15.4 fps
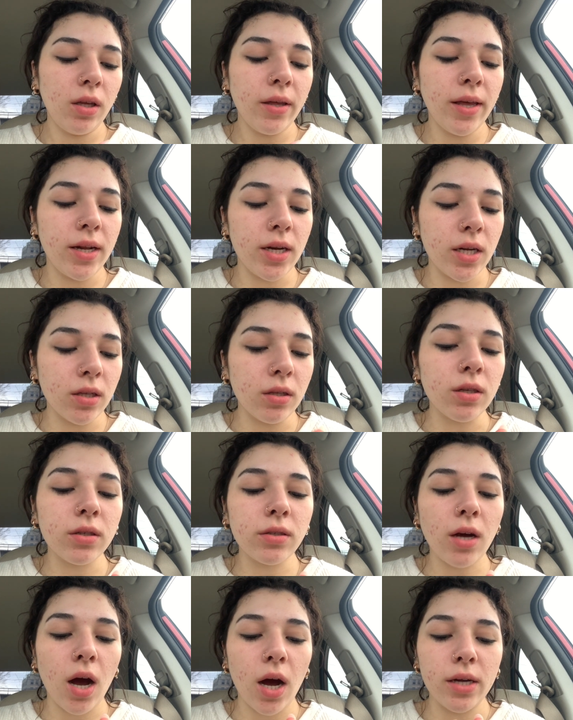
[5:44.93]
and it looks
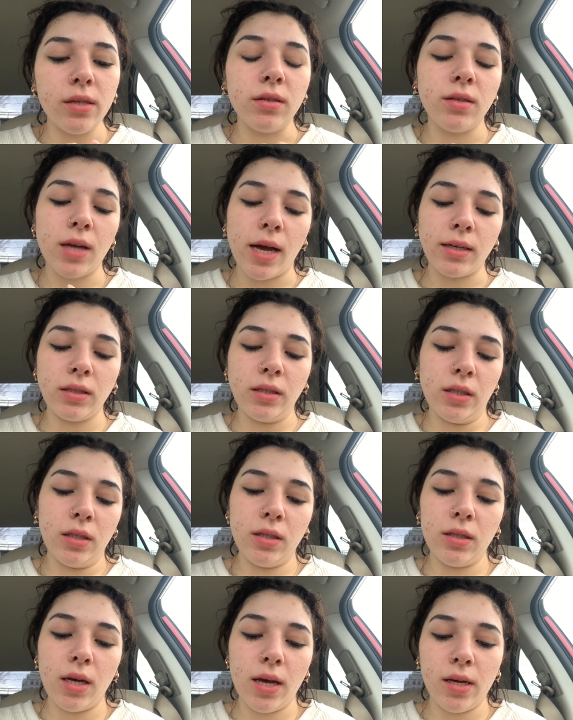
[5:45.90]
hot and
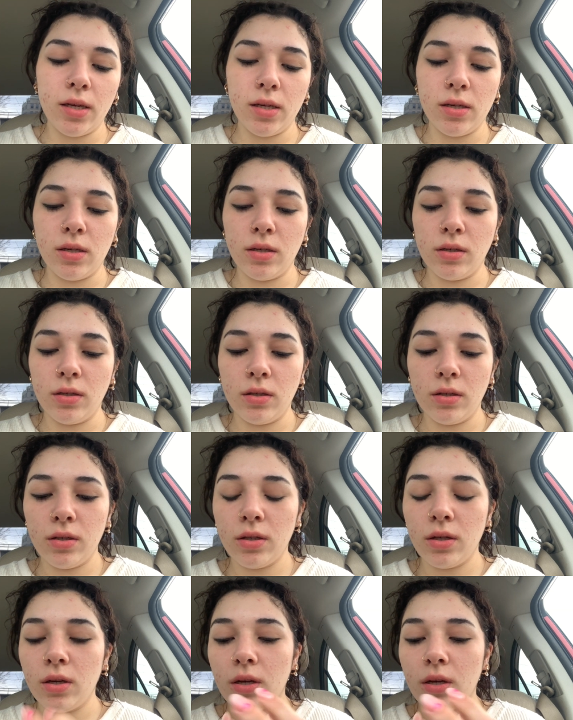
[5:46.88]
sexy and